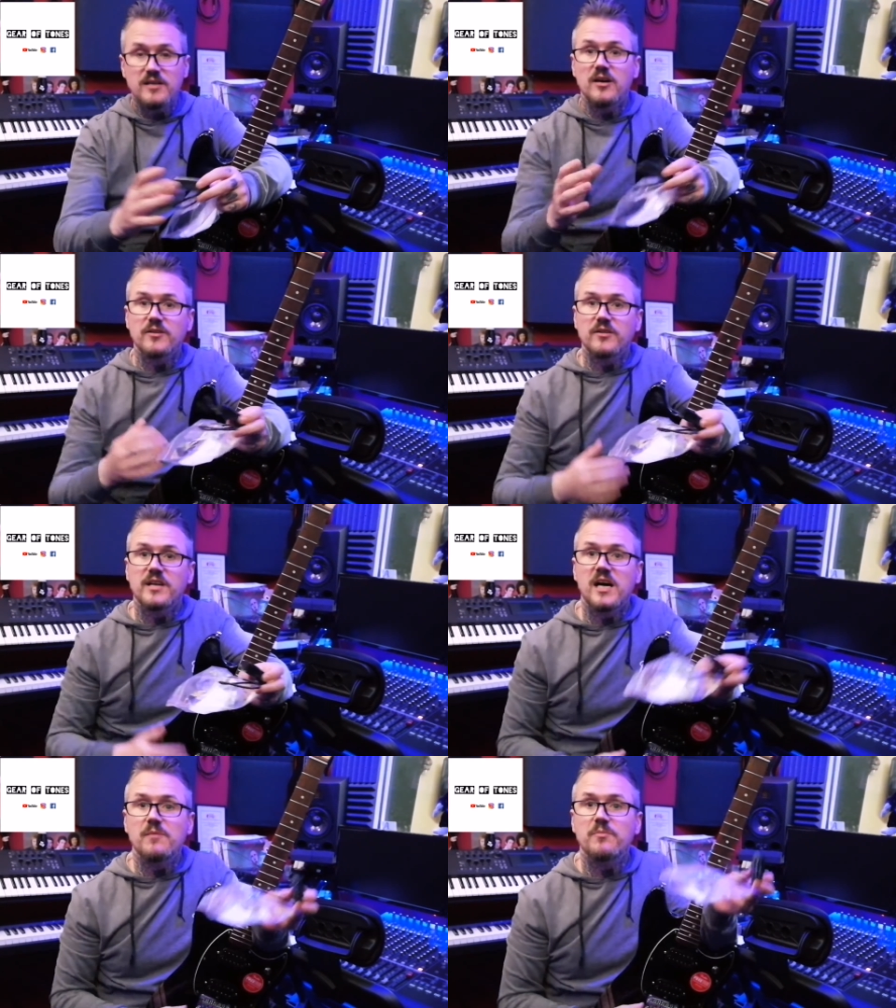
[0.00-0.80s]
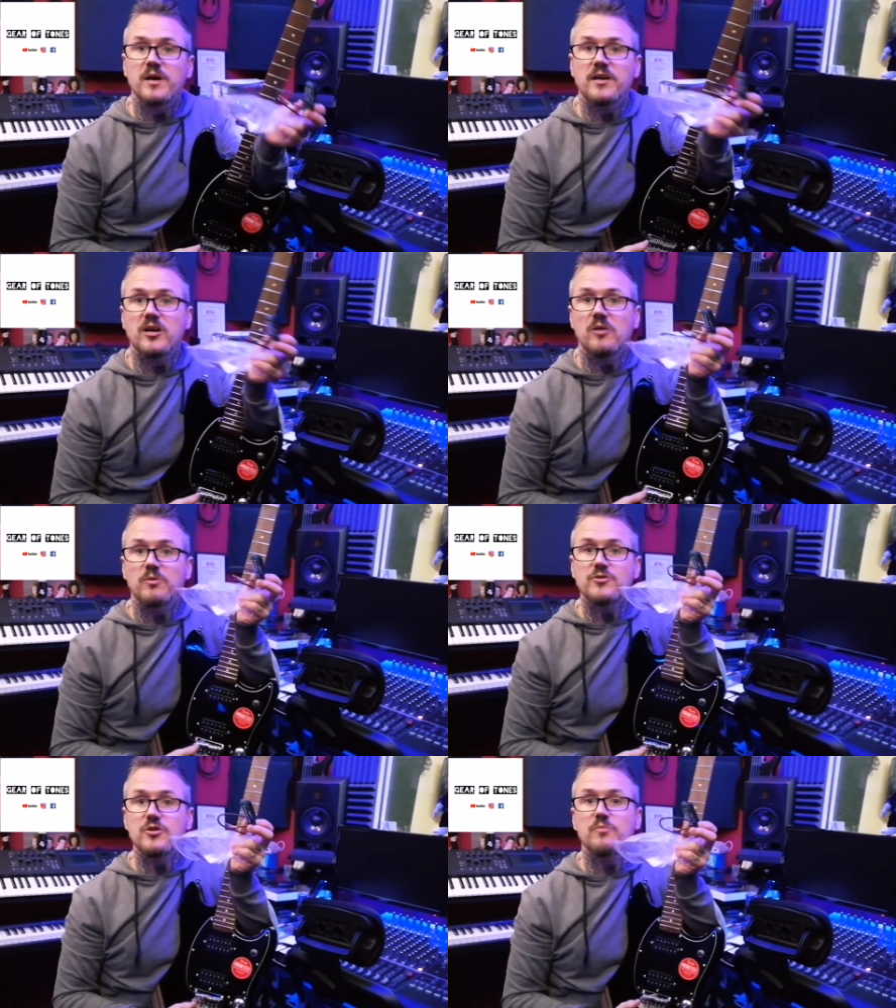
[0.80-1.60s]
other than that I'm putting a
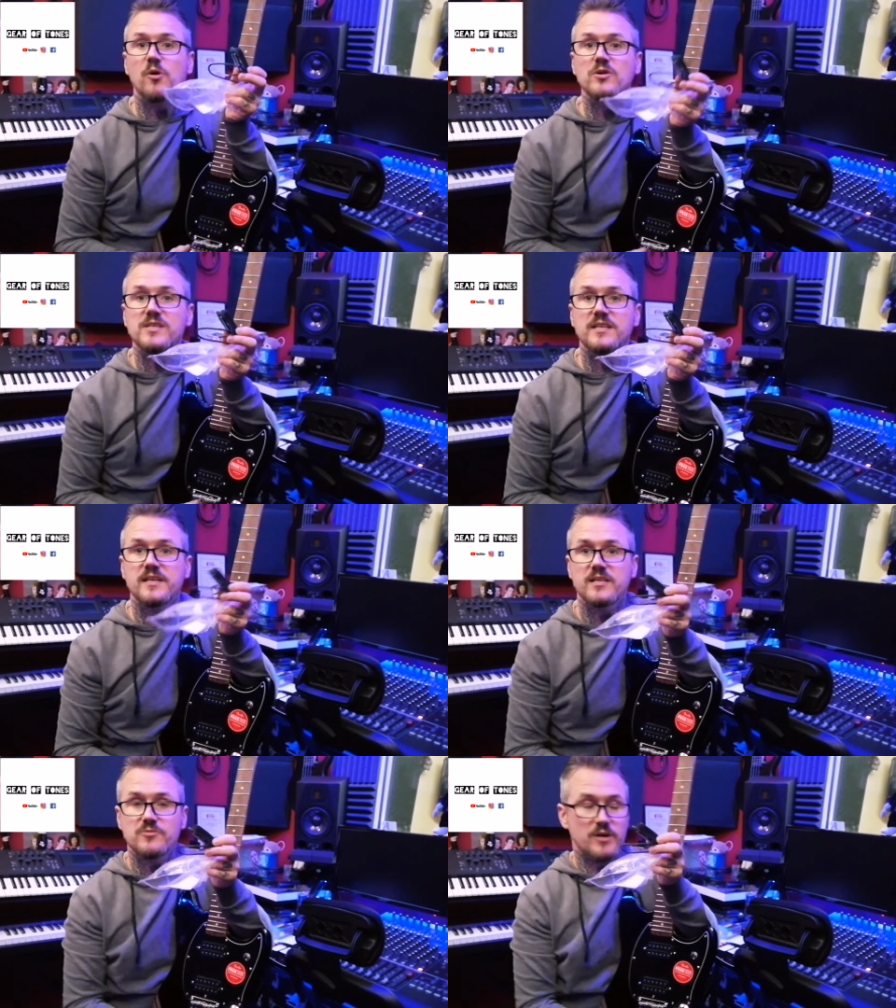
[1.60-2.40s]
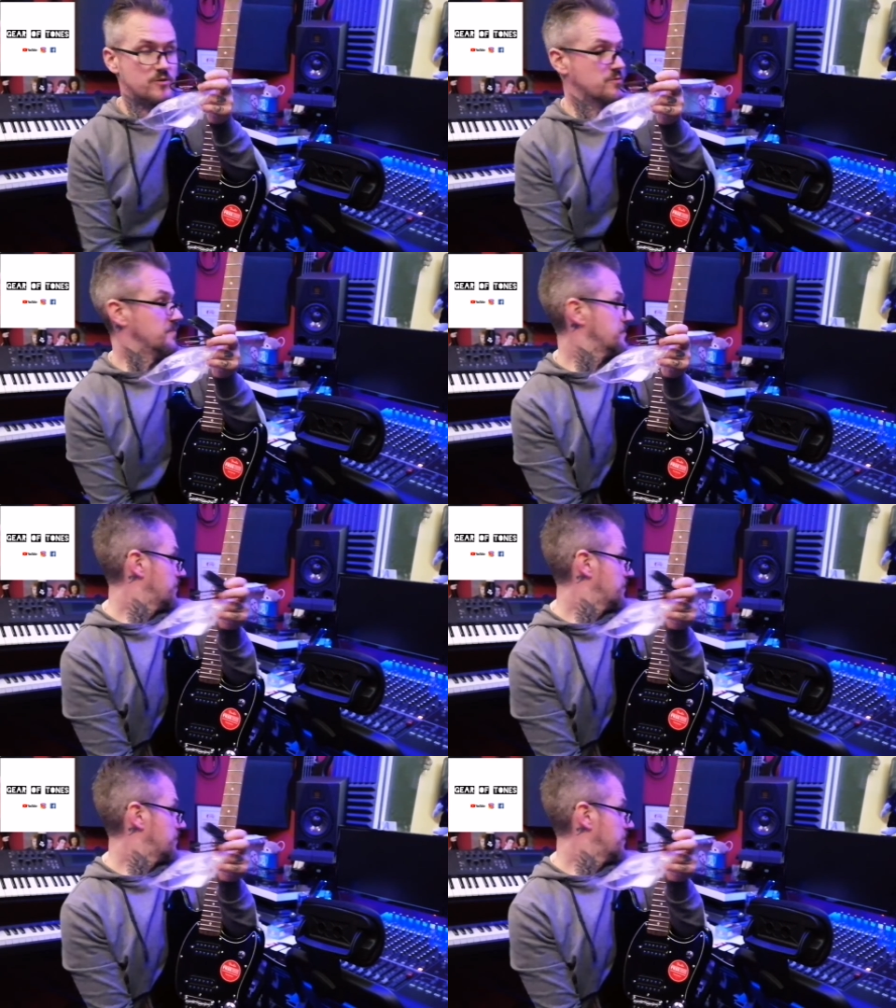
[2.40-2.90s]
couple of new pots in there as well